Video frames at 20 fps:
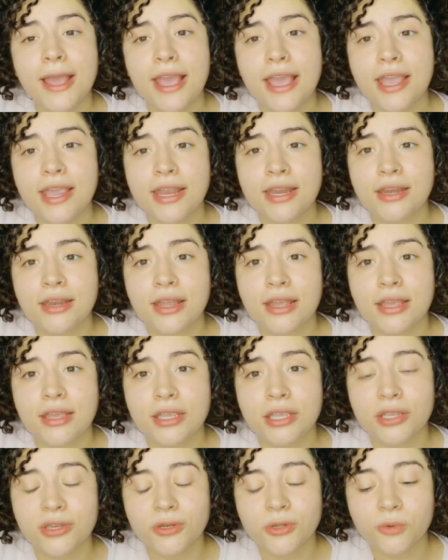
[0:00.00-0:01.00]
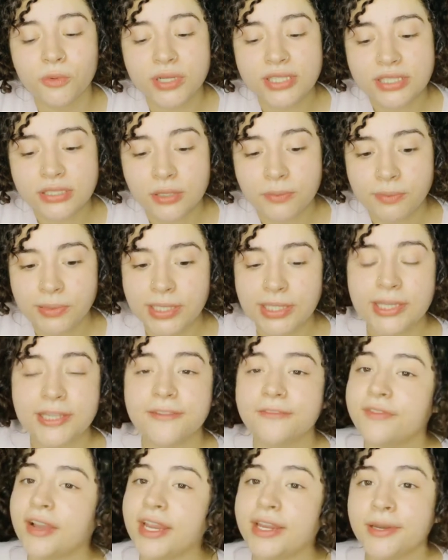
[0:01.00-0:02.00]
And you know what's completely
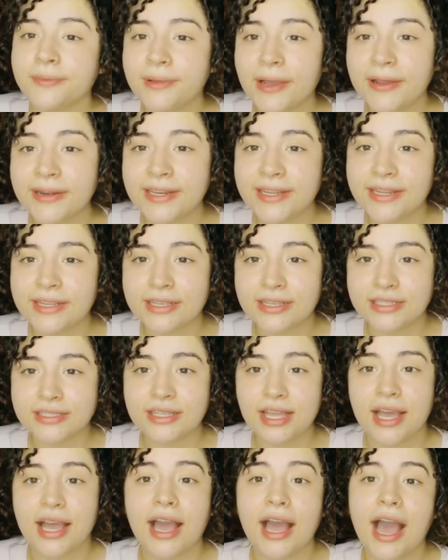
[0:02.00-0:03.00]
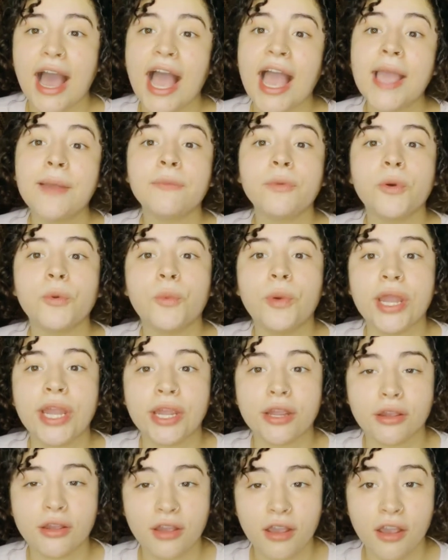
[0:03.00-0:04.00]
fine about it is that I'm
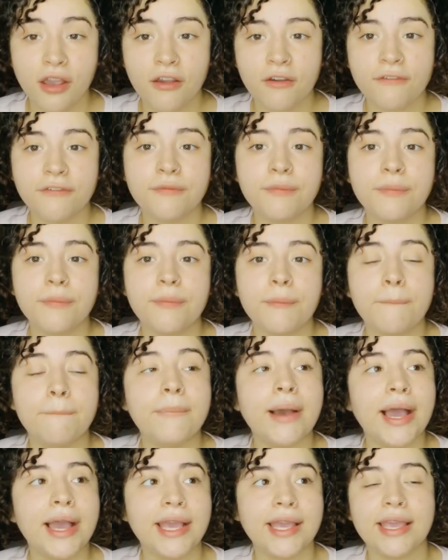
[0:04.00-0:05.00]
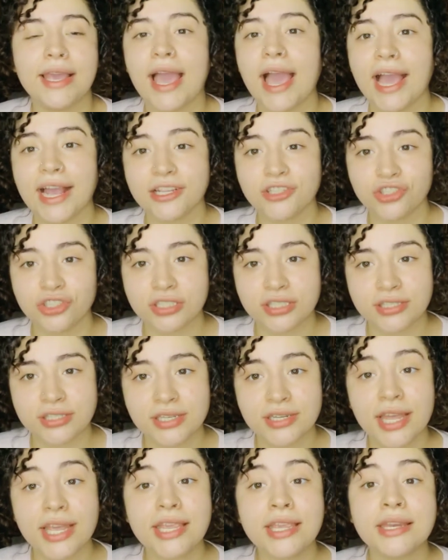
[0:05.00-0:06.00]
aware of my actions,
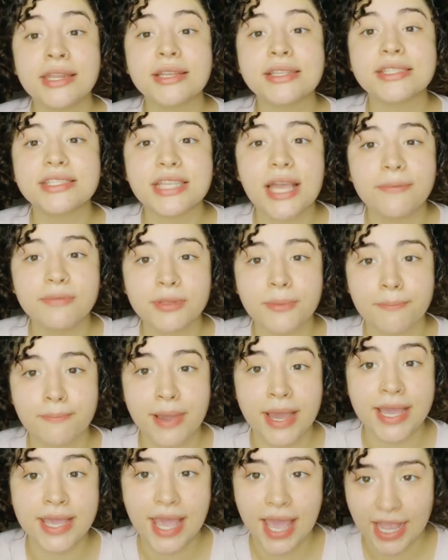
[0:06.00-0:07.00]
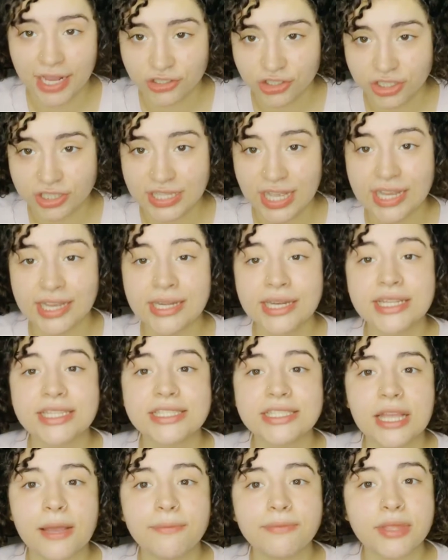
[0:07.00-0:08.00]
and I can accept my actions. I can
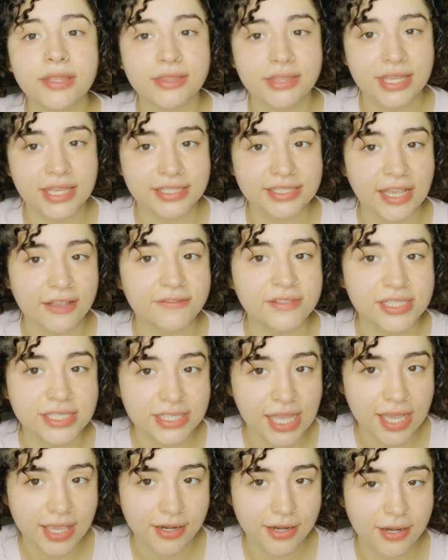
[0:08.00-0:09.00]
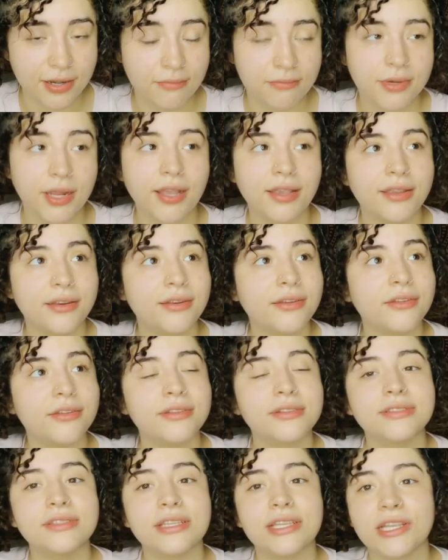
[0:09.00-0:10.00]
accept the things I've said, and I'm not gonna
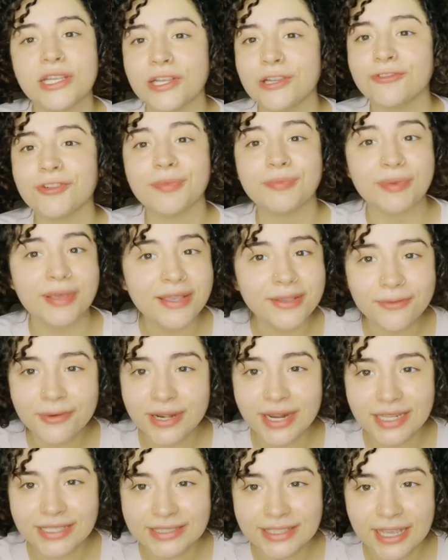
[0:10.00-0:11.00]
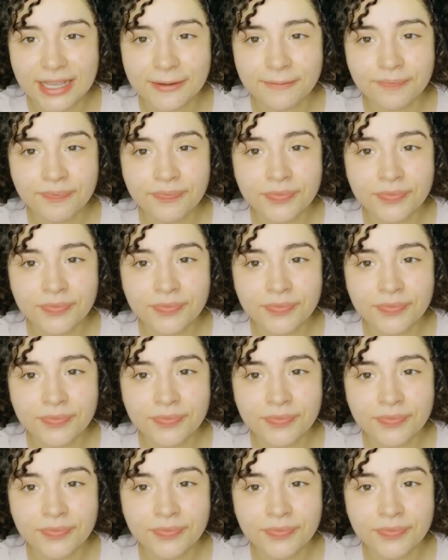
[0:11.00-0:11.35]
sit here and repeat what I said,